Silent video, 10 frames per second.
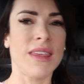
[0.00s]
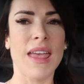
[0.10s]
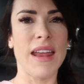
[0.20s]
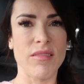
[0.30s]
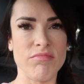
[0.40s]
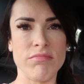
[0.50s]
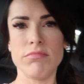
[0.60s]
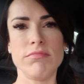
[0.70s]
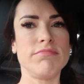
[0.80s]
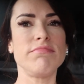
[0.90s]
getting
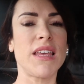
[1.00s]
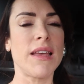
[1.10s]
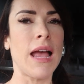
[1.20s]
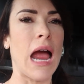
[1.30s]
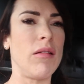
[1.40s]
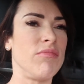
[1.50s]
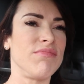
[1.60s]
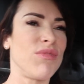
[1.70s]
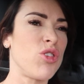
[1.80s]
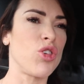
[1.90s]

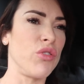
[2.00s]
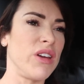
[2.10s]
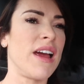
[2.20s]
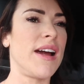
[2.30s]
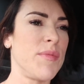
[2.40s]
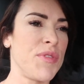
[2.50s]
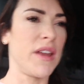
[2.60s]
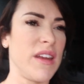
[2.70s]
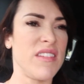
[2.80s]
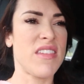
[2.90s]
sugary carbs
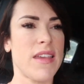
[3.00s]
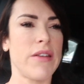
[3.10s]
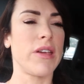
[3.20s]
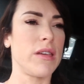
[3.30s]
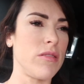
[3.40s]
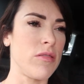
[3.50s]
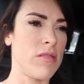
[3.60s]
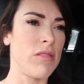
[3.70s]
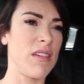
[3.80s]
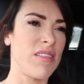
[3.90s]
in and cereals
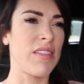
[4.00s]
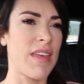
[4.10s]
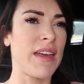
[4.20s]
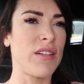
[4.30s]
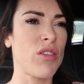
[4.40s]
and things like that.